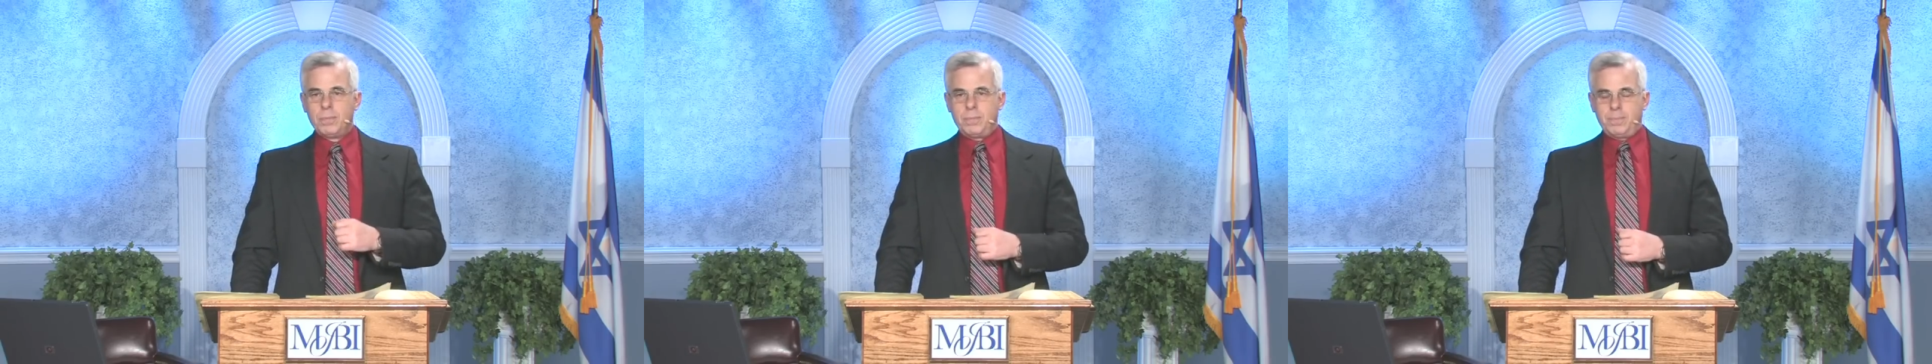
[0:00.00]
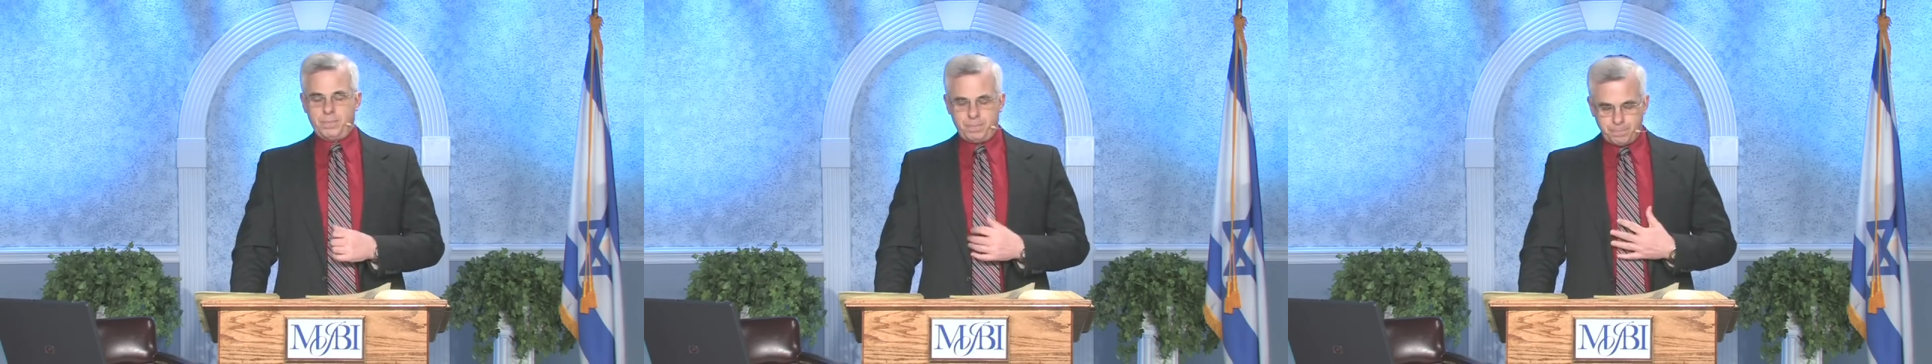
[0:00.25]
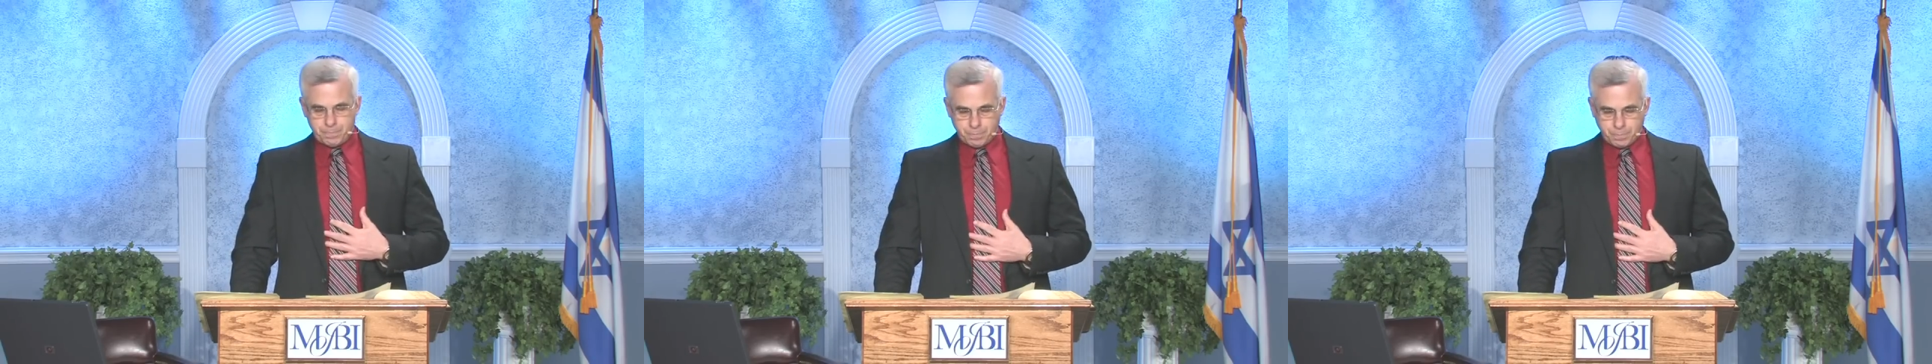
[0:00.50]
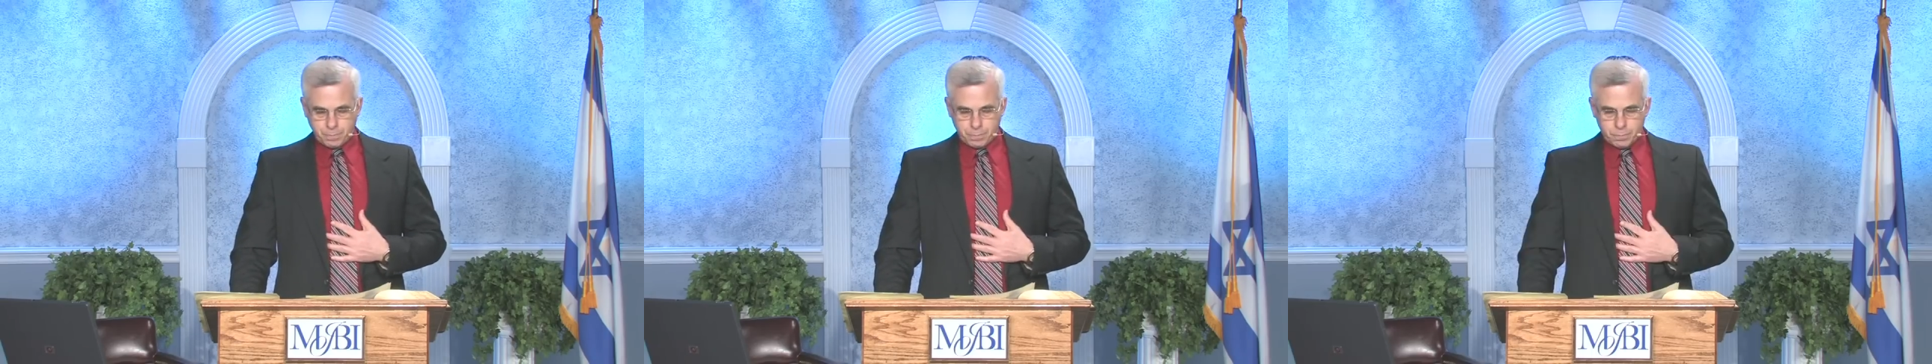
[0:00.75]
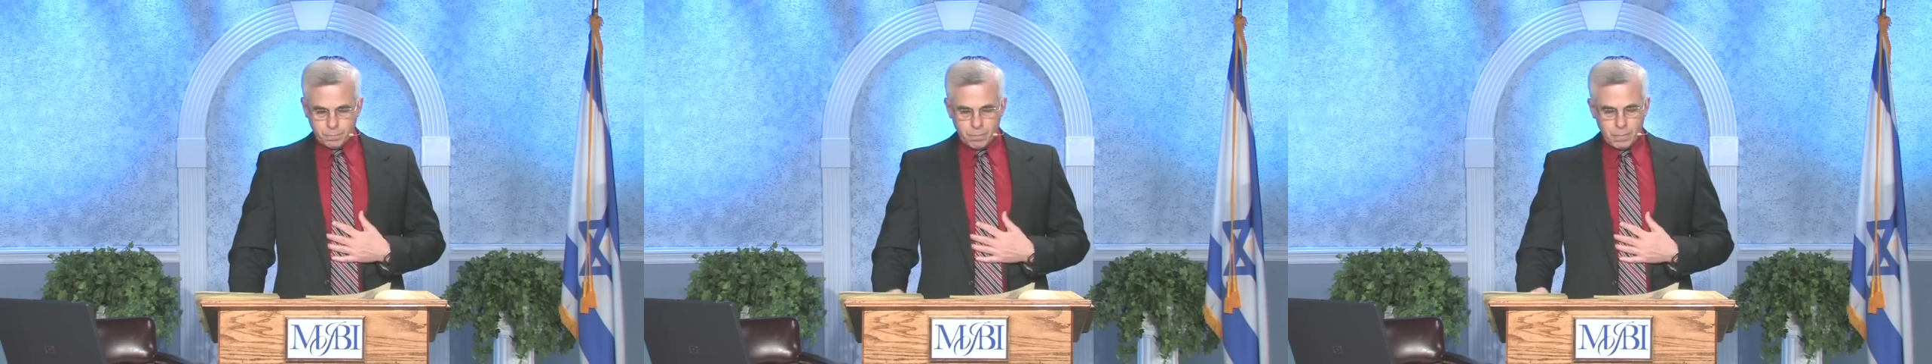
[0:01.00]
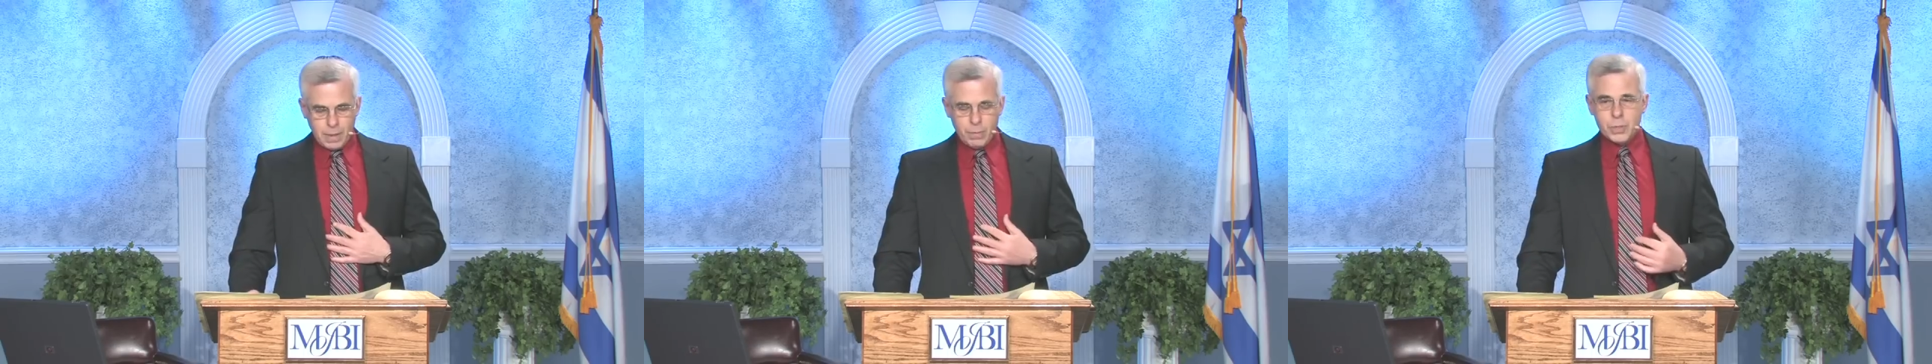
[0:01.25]

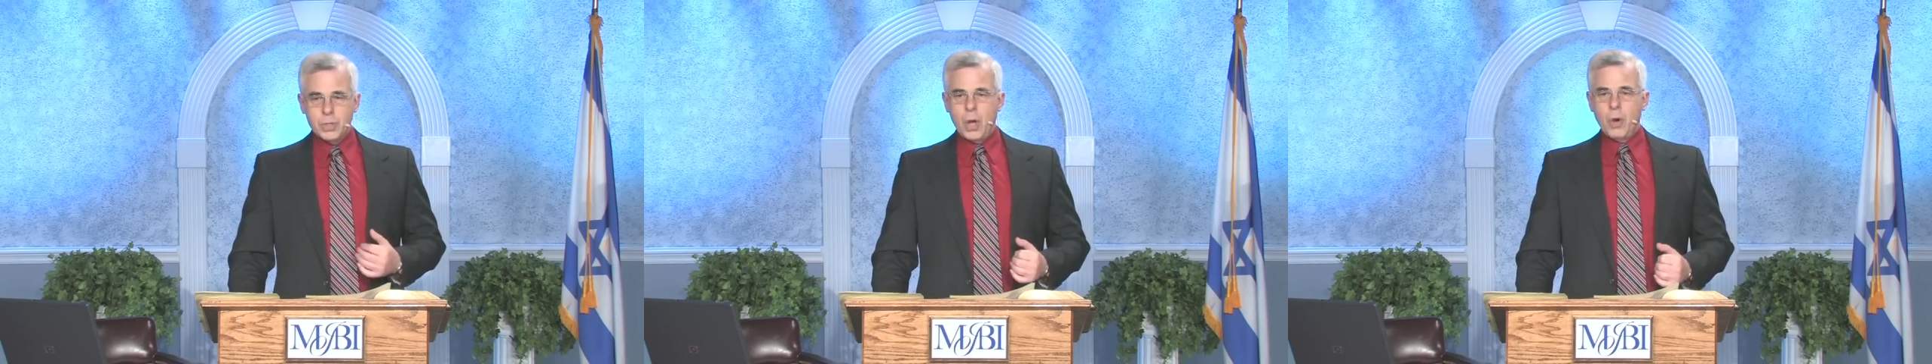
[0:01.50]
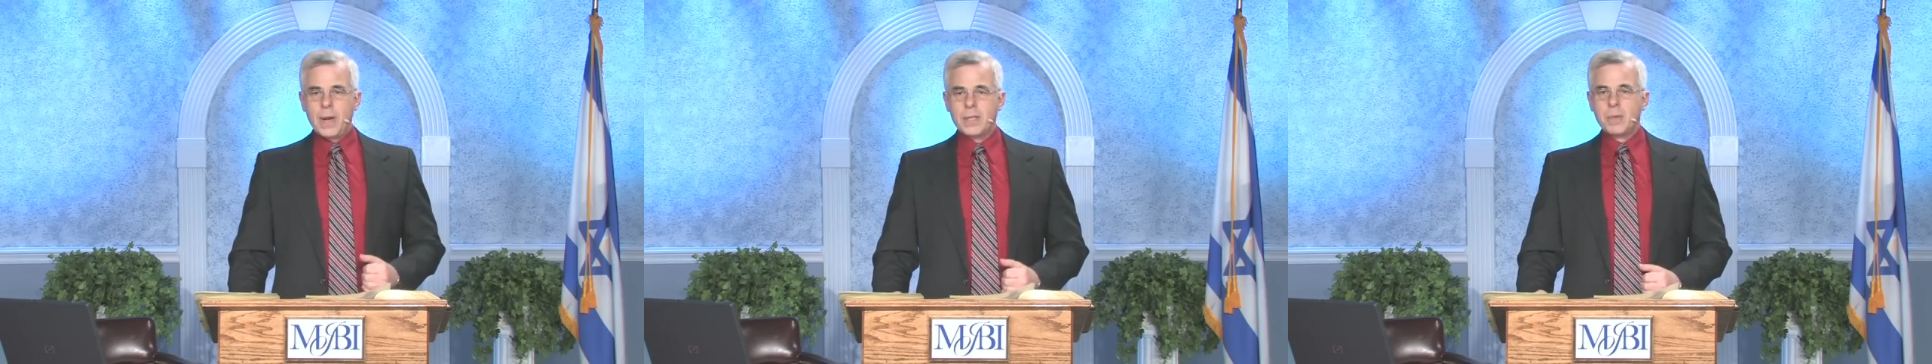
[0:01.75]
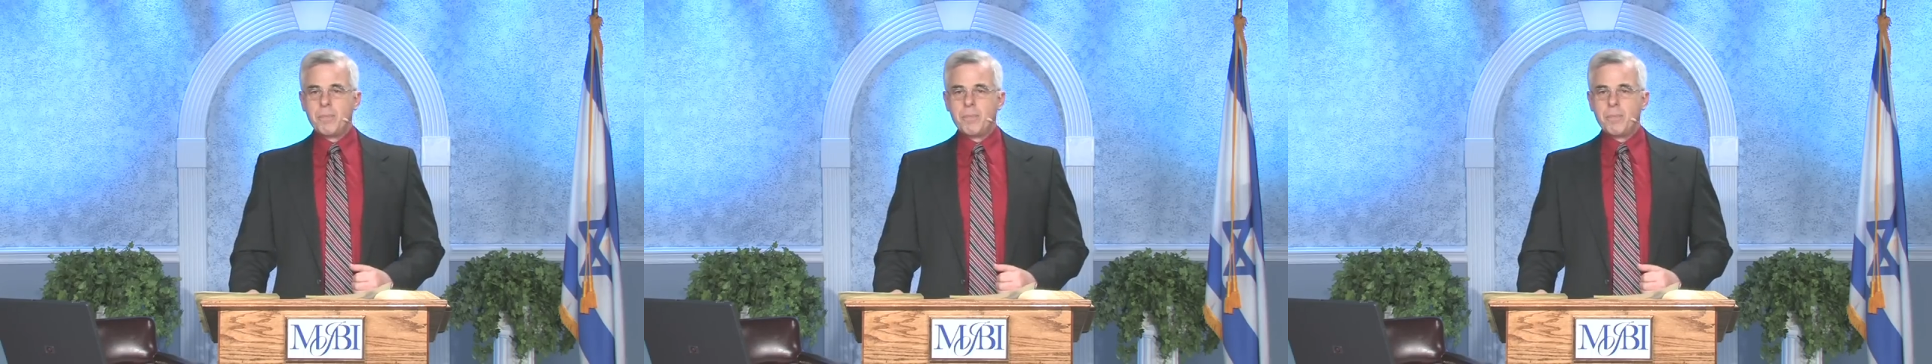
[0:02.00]
He was known as